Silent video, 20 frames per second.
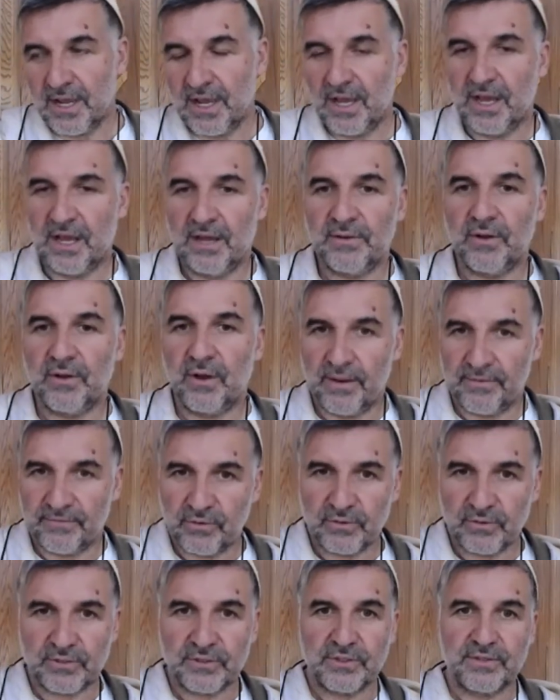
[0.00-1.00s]
Of
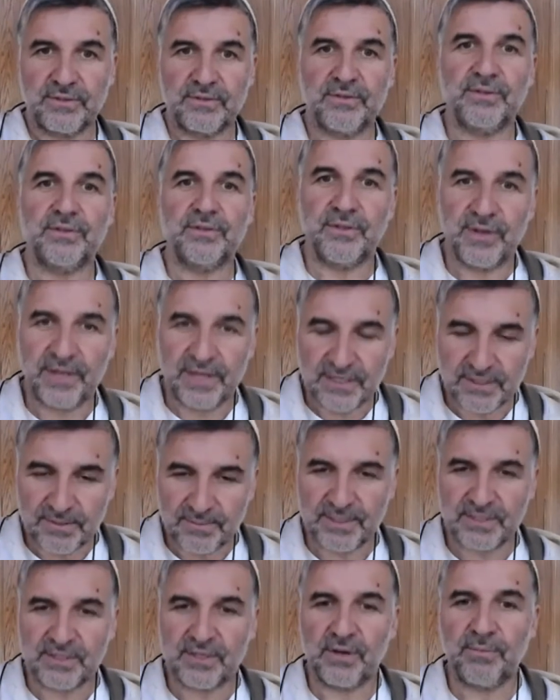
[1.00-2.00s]
course, Judaism
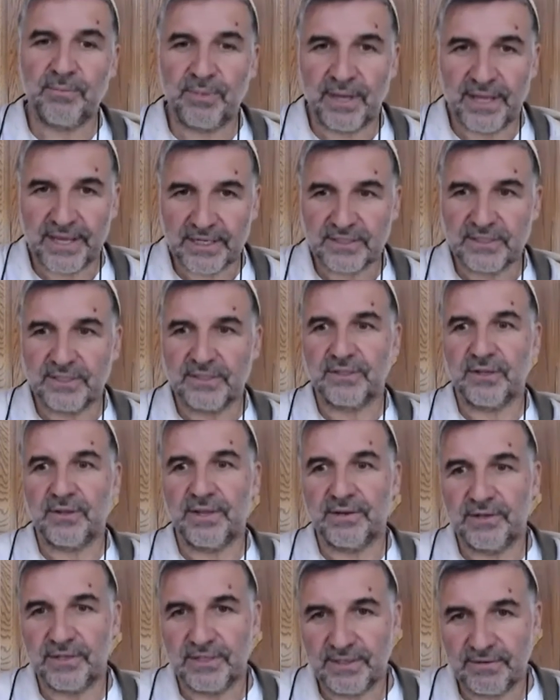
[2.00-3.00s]
is complex, and so
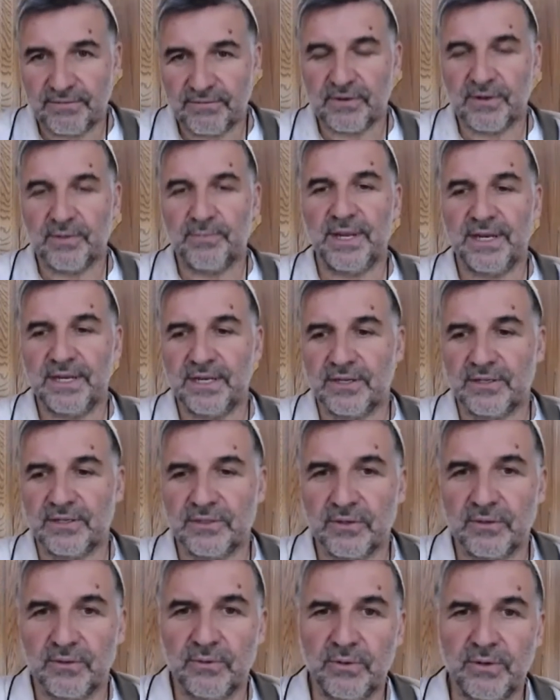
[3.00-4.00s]
there are different opinions
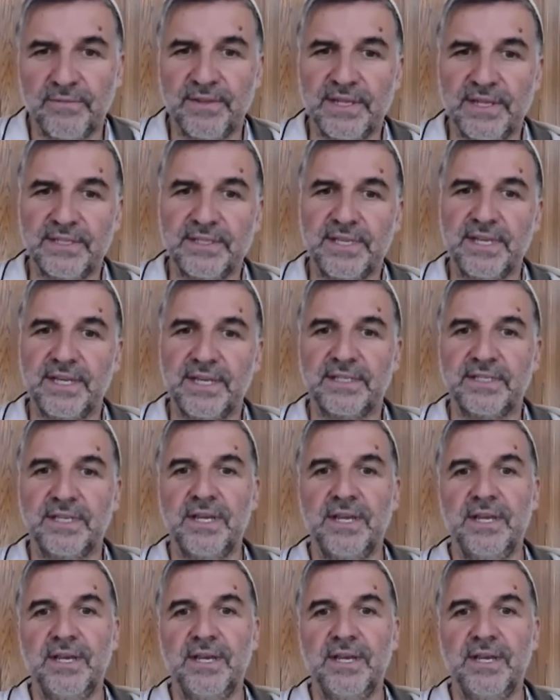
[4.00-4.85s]
on all of these things,